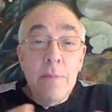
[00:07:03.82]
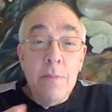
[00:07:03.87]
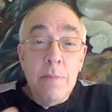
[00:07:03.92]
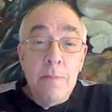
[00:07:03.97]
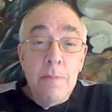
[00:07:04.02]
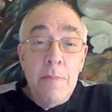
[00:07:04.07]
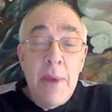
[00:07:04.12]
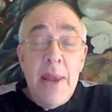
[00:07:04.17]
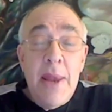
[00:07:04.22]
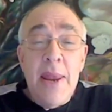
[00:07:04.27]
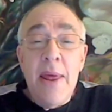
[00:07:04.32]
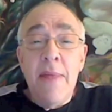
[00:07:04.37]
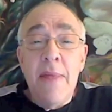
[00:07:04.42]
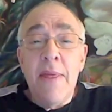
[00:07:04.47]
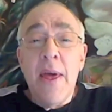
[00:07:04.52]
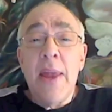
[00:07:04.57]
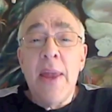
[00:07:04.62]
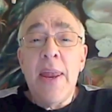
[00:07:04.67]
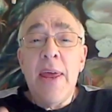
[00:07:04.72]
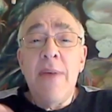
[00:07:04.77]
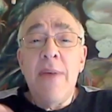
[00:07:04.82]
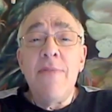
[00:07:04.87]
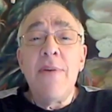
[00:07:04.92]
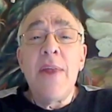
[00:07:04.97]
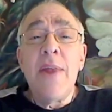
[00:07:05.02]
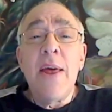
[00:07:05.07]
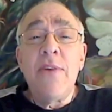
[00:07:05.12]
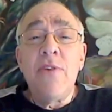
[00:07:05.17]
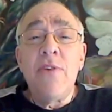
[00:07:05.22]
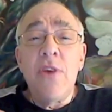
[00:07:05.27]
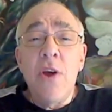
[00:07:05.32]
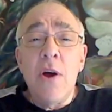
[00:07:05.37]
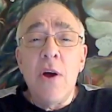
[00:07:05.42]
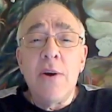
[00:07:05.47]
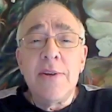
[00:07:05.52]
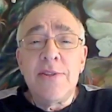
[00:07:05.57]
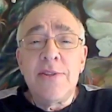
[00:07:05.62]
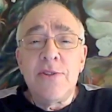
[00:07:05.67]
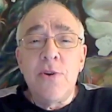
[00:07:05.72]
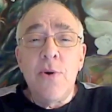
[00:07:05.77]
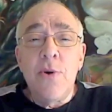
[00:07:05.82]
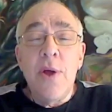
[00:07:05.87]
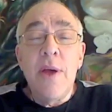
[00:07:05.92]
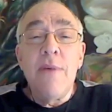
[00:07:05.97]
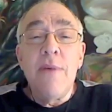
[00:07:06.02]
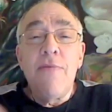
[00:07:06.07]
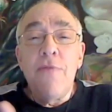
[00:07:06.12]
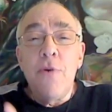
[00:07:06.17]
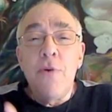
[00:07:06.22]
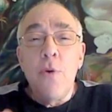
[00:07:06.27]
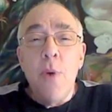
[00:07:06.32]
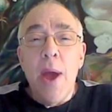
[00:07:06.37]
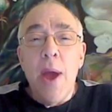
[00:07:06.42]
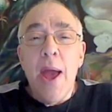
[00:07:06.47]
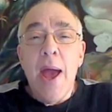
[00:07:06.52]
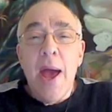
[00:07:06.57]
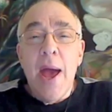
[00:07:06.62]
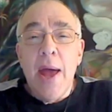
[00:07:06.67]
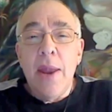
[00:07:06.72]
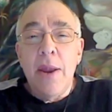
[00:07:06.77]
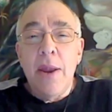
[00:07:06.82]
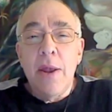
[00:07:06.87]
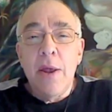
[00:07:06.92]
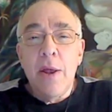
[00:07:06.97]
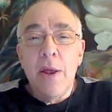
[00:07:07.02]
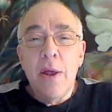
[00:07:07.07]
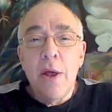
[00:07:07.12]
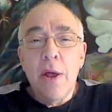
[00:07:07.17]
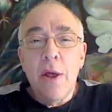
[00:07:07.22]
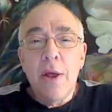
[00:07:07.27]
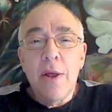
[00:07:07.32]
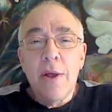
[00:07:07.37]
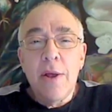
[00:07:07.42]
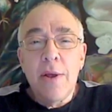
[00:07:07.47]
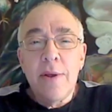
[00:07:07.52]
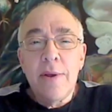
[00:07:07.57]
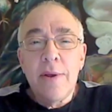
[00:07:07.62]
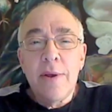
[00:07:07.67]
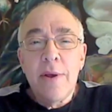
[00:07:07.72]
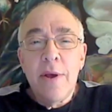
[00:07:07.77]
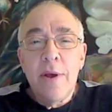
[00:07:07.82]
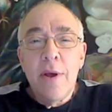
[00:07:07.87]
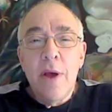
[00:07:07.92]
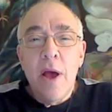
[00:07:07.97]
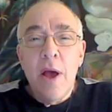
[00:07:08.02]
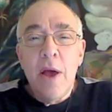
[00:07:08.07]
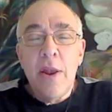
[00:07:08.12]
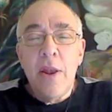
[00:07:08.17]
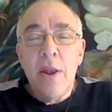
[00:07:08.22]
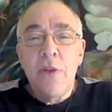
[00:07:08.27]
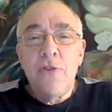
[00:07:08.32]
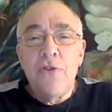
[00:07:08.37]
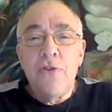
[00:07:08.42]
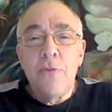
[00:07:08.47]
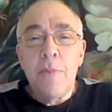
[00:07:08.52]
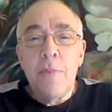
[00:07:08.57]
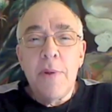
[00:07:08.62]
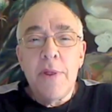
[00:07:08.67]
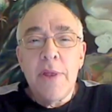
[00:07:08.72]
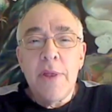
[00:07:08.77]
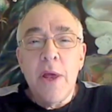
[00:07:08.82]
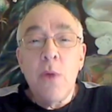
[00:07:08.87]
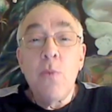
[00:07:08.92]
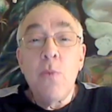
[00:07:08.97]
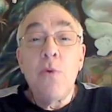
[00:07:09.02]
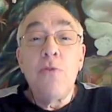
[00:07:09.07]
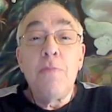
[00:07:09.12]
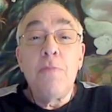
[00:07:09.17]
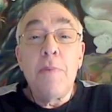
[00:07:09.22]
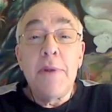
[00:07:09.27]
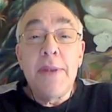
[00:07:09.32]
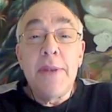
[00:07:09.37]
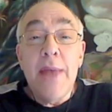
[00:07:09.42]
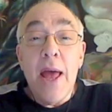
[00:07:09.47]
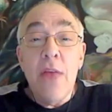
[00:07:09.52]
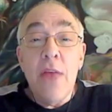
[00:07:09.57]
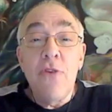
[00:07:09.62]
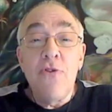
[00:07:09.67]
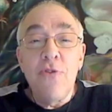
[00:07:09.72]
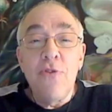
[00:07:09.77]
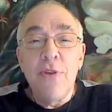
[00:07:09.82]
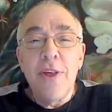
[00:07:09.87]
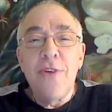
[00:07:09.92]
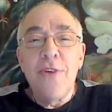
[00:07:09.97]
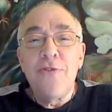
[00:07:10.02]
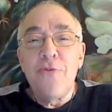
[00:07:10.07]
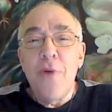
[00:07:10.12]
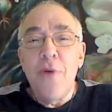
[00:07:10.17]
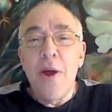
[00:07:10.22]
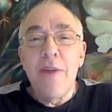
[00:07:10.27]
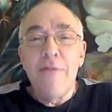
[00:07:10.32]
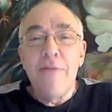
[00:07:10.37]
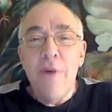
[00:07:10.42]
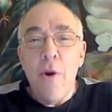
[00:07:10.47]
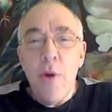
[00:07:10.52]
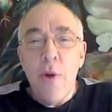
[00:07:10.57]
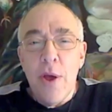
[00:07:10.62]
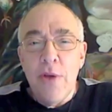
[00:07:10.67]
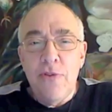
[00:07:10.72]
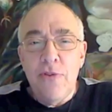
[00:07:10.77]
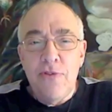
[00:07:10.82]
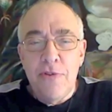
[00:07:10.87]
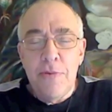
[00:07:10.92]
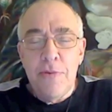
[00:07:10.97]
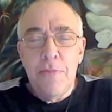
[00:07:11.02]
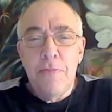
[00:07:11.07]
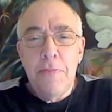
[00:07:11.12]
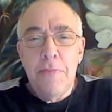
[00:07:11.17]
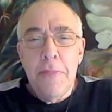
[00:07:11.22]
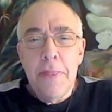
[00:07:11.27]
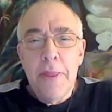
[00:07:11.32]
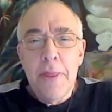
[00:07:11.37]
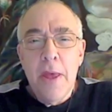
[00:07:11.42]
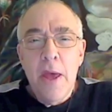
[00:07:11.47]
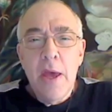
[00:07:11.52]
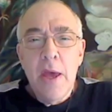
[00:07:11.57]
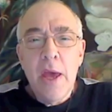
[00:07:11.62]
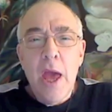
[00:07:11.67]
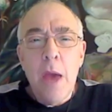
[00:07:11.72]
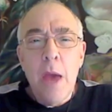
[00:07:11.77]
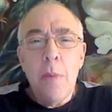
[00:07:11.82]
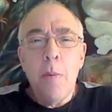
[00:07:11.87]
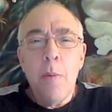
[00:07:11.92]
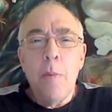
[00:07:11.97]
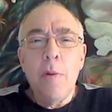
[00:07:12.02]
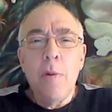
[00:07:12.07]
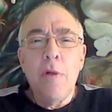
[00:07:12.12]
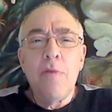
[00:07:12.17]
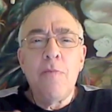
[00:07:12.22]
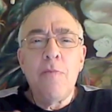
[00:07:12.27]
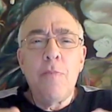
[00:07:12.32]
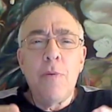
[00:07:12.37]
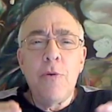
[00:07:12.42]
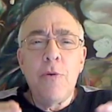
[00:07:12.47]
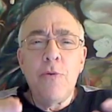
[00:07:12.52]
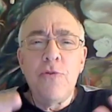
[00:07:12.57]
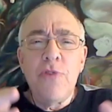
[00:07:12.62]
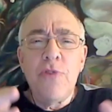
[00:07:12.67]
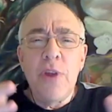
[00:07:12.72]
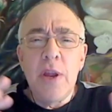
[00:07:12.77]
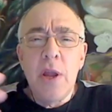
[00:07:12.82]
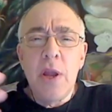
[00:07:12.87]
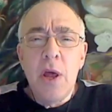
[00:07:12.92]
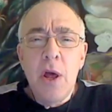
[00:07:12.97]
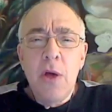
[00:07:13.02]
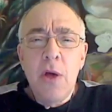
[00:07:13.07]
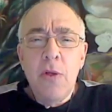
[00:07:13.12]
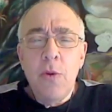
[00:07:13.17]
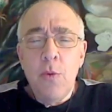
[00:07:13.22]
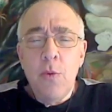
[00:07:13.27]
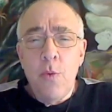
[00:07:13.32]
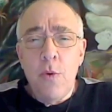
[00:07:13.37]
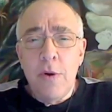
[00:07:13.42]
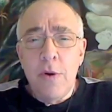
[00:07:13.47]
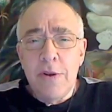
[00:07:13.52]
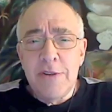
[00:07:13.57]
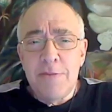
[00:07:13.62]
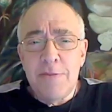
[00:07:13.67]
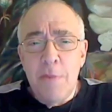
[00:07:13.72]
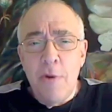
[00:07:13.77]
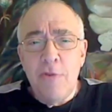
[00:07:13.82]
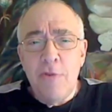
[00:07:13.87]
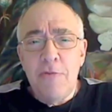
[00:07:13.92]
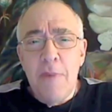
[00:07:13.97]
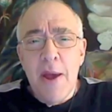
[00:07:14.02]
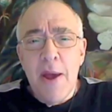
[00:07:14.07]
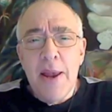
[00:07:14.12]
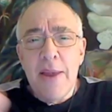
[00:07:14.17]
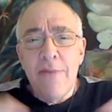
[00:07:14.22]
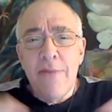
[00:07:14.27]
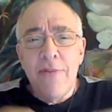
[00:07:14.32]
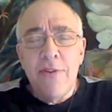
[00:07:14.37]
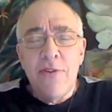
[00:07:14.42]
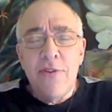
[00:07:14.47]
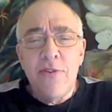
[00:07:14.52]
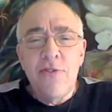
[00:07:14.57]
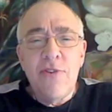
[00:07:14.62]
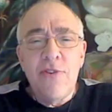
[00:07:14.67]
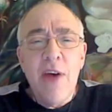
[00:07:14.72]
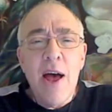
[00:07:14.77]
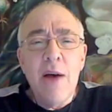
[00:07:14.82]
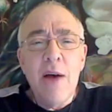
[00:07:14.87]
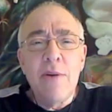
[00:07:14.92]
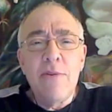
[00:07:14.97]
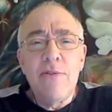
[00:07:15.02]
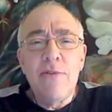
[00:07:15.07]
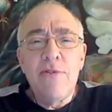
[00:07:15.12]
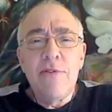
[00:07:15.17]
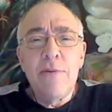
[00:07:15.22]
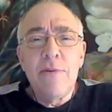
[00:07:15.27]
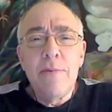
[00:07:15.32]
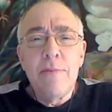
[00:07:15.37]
Meaning that even as a youngster, if you had an instrument that was potentially a Stradivarius, capable of producing the world's most magnificent sounds,